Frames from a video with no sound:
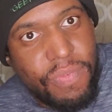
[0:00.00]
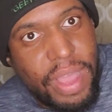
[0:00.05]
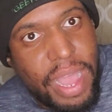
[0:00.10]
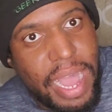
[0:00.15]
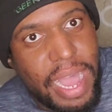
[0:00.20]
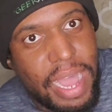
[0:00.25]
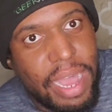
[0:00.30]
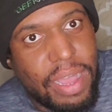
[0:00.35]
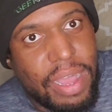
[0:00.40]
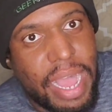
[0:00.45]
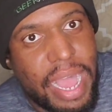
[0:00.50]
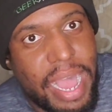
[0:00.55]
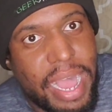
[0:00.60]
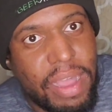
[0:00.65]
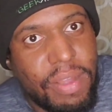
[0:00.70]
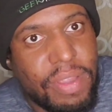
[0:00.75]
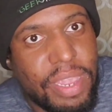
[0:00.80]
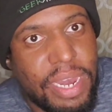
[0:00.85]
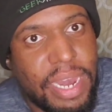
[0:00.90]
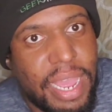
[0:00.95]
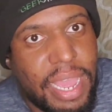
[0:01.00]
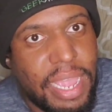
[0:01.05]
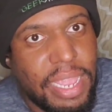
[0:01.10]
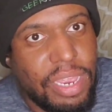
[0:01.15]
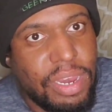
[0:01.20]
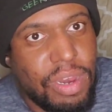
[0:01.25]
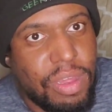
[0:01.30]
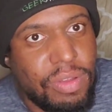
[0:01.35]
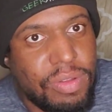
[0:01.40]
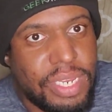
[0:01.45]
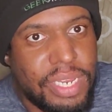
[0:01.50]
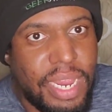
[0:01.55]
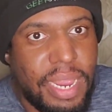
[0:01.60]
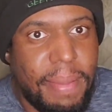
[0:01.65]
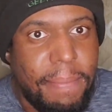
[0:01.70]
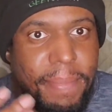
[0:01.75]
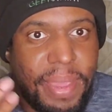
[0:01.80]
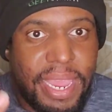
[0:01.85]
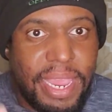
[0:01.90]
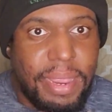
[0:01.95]
How can I, you know what I'm
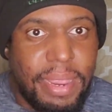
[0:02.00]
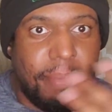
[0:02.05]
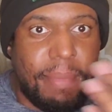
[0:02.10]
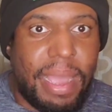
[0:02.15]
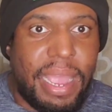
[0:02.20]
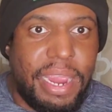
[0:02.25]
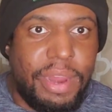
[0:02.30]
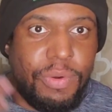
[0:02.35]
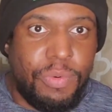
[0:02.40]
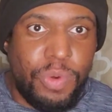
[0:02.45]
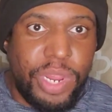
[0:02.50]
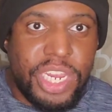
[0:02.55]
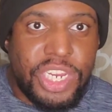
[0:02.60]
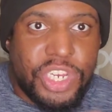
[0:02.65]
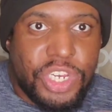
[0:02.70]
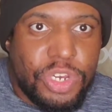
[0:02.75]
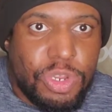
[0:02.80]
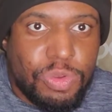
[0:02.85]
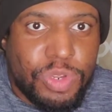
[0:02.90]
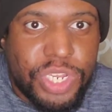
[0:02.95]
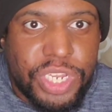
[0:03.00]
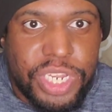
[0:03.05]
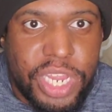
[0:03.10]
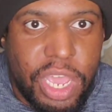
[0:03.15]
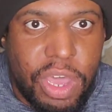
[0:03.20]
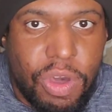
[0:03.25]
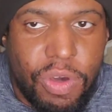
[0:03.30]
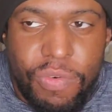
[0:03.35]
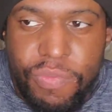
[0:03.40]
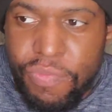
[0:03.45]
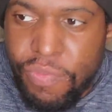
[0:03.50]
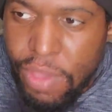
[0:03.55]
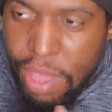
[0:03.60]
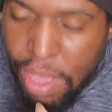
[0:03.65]
saying, being my original self.